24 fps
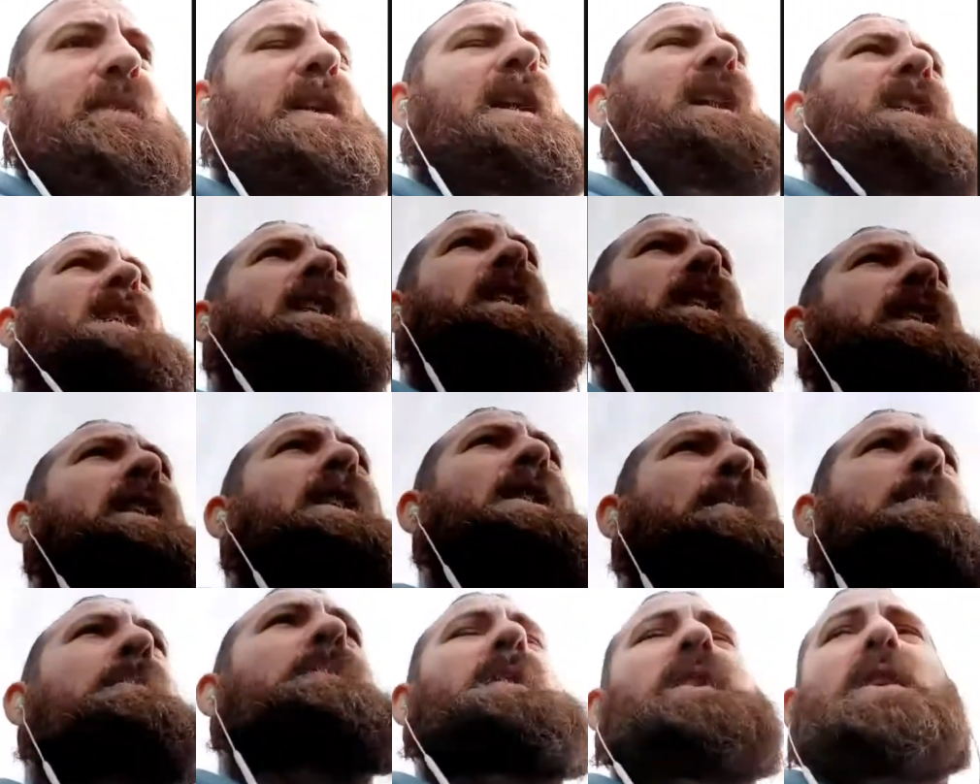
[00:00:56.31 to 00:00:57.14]

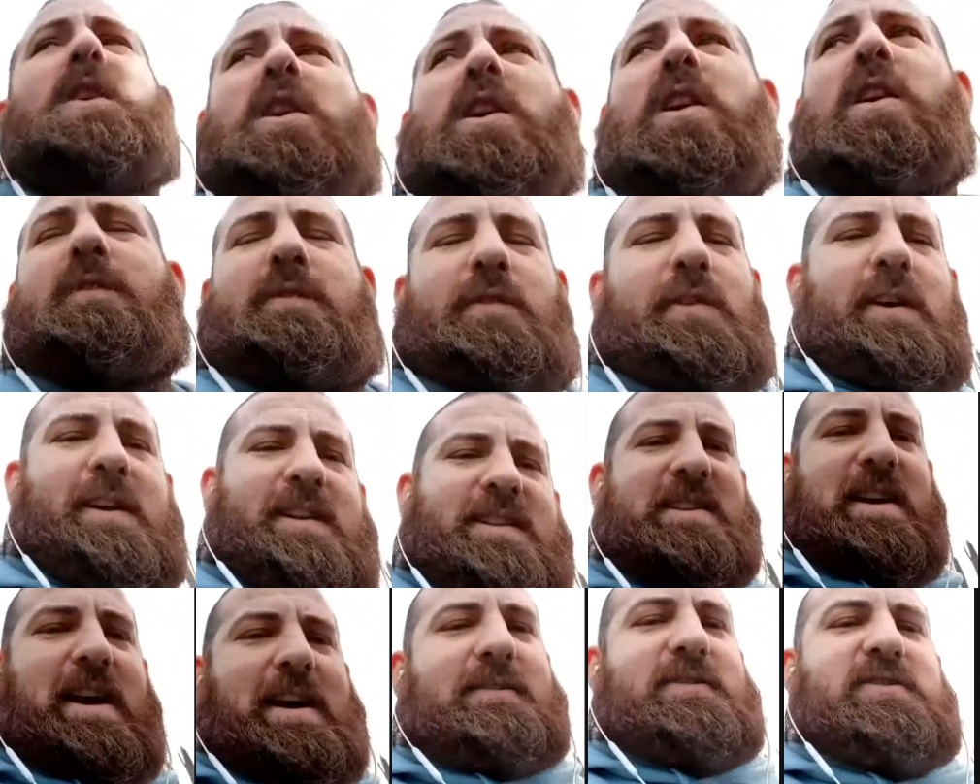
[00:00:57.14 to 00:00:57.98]
got our
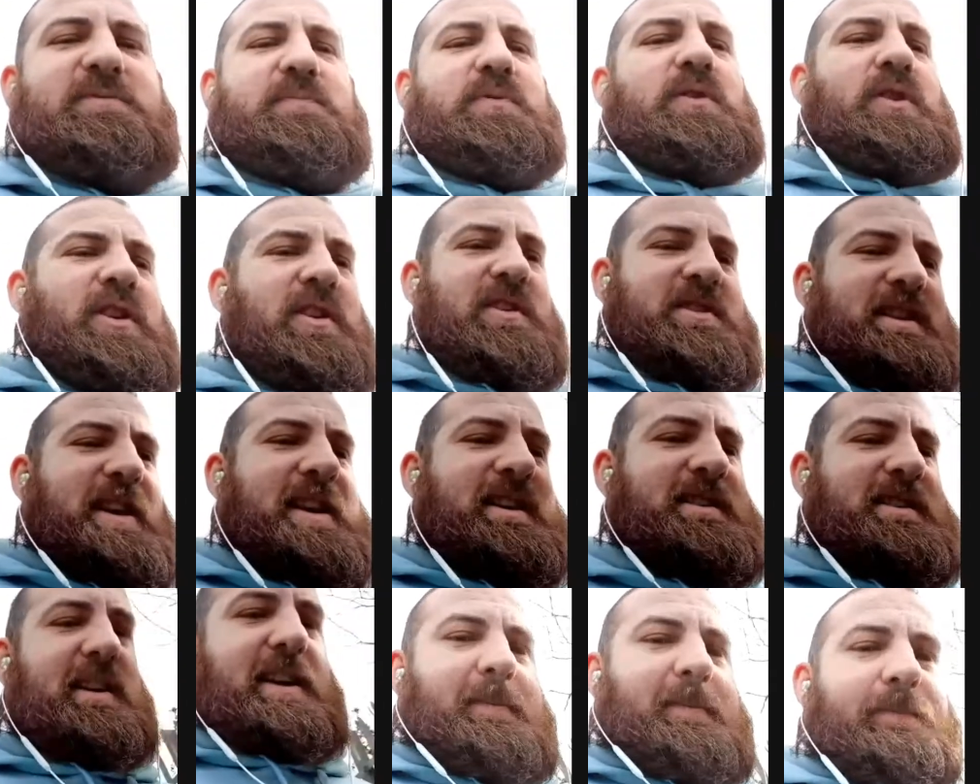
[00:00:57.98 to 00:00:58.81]
time to
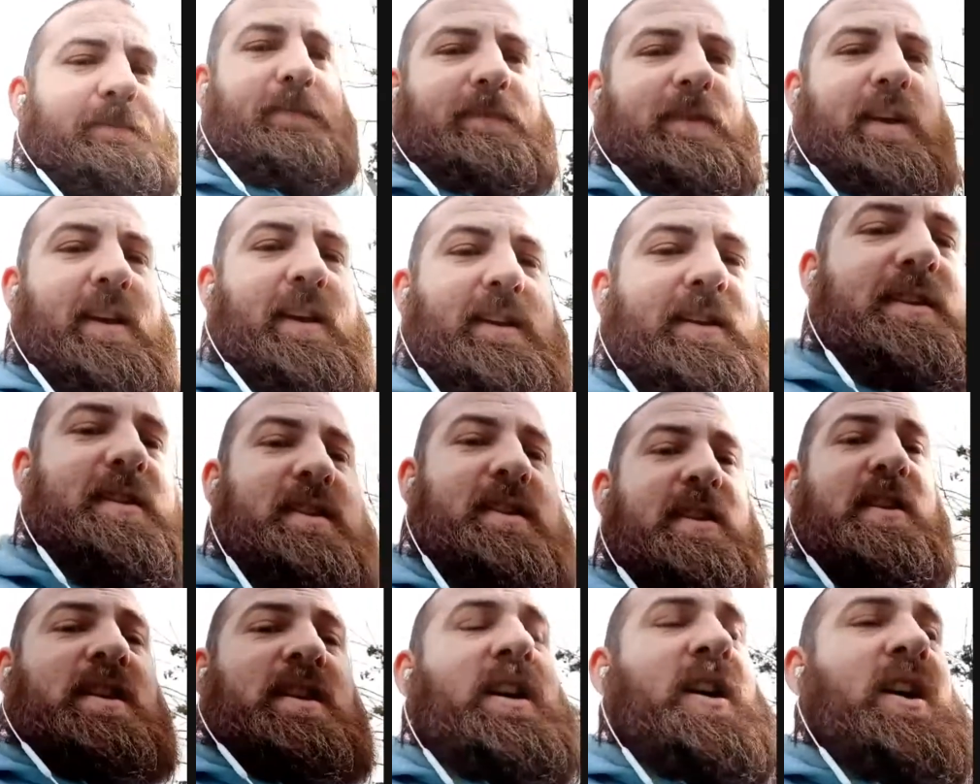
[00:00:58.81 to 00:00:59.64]
process it, and
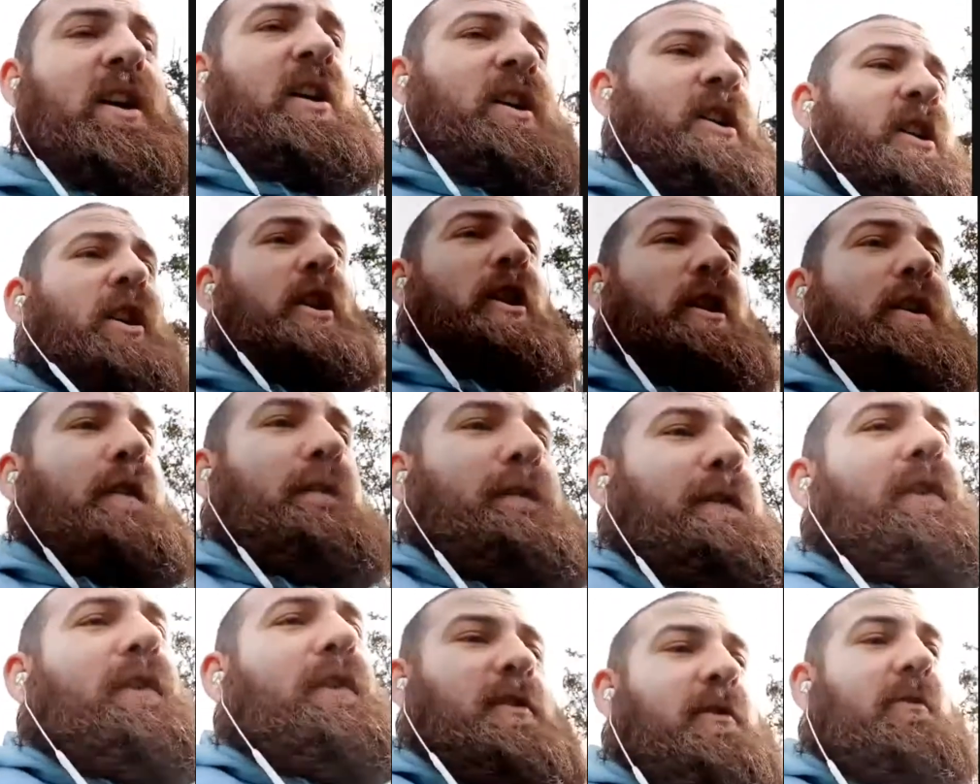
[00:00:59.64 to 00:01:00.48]

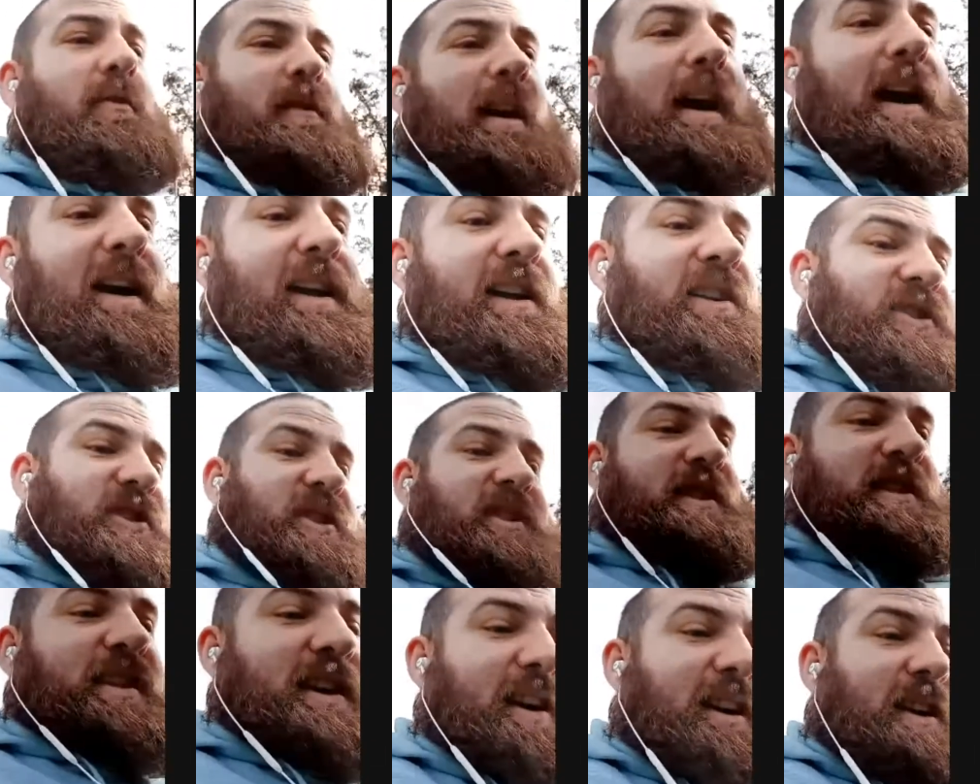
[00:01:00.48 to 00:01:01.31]
overall I actually
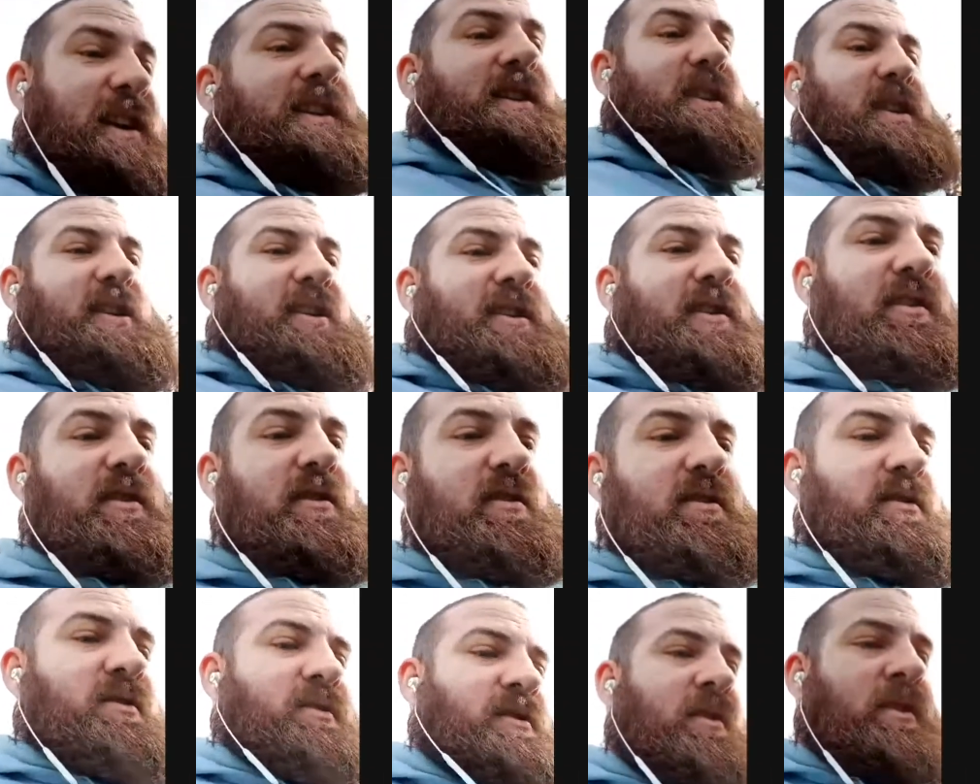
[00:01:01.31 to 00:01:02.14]
think
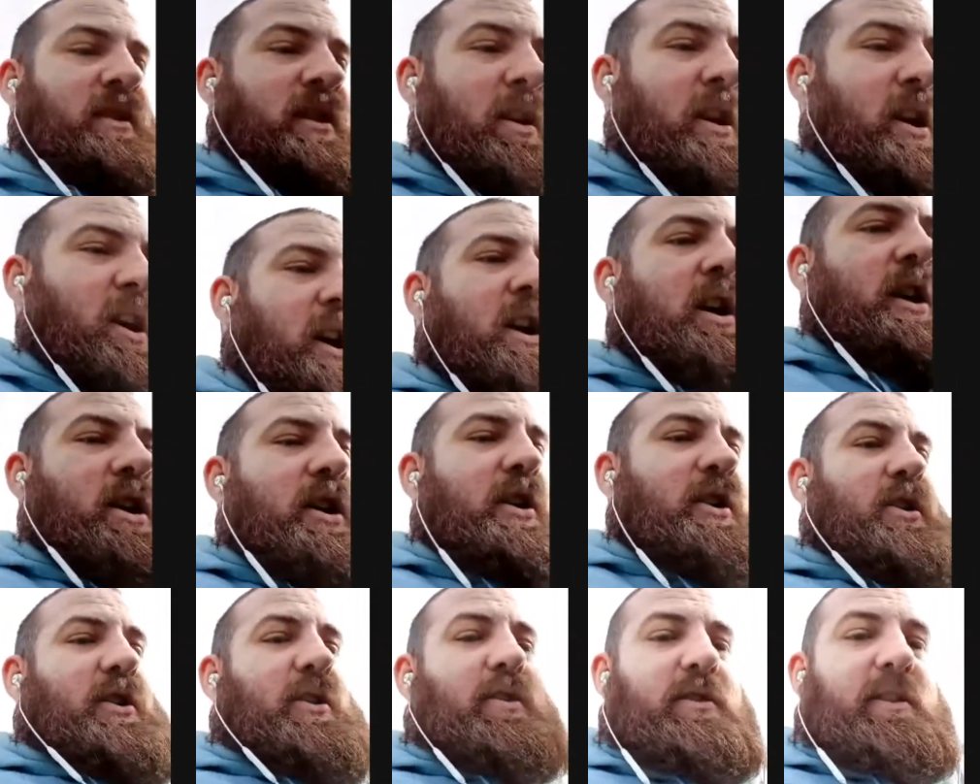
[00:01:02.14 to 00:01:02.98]

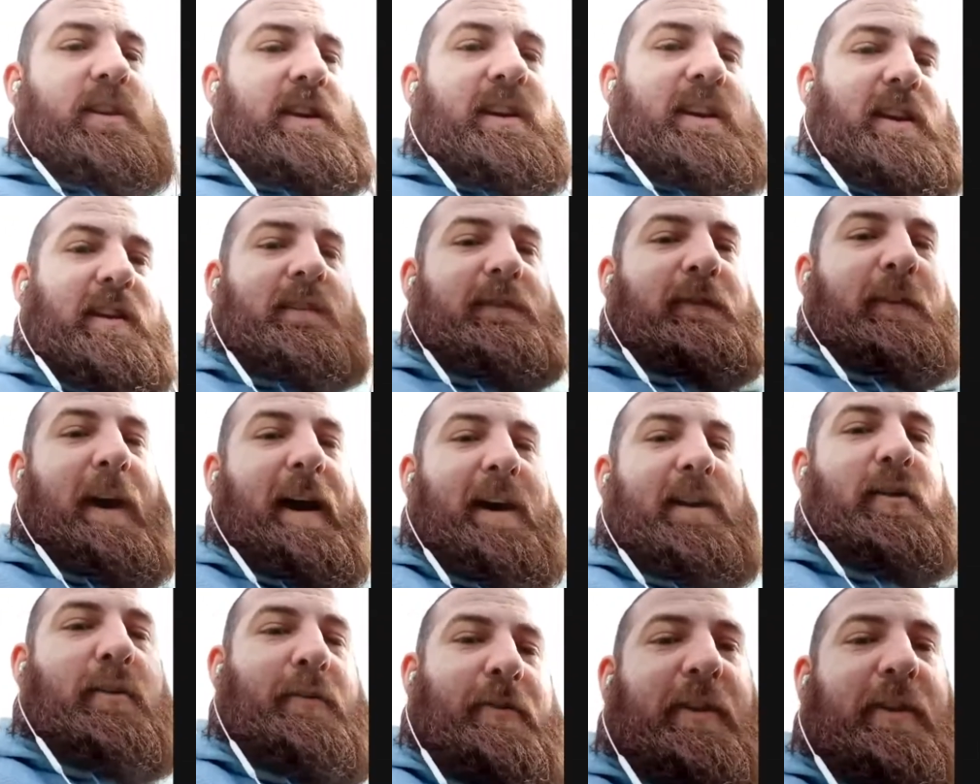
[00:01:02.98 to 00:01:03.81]
the final